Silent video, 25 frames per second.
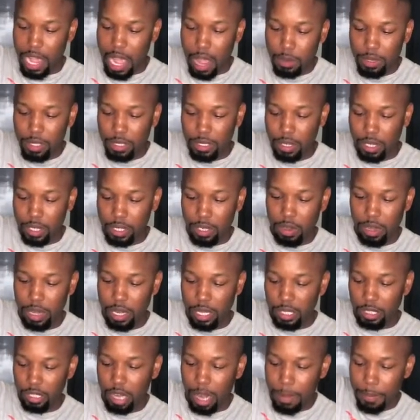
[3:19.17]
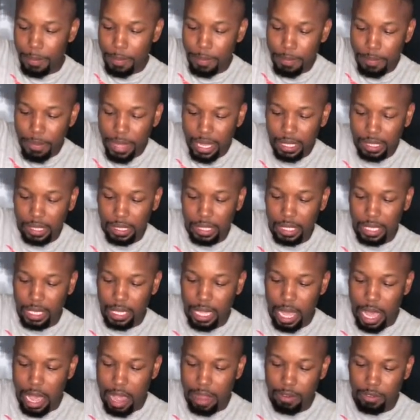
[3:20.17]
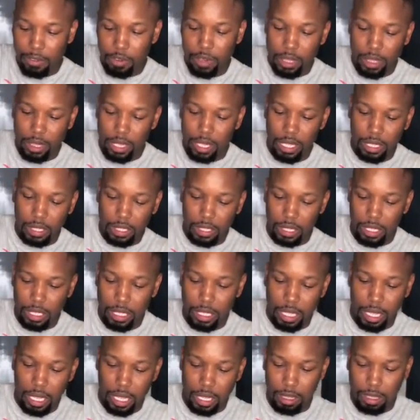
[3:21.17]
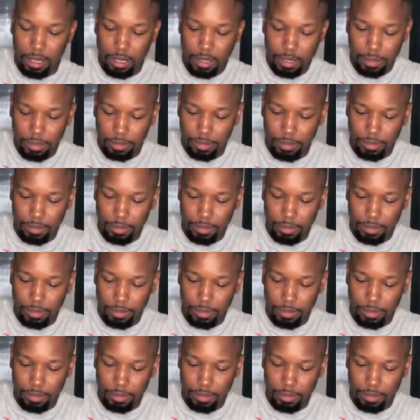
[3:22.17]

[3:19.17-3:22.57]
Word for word: now I'm just gonna go ahead and start mixing everything together.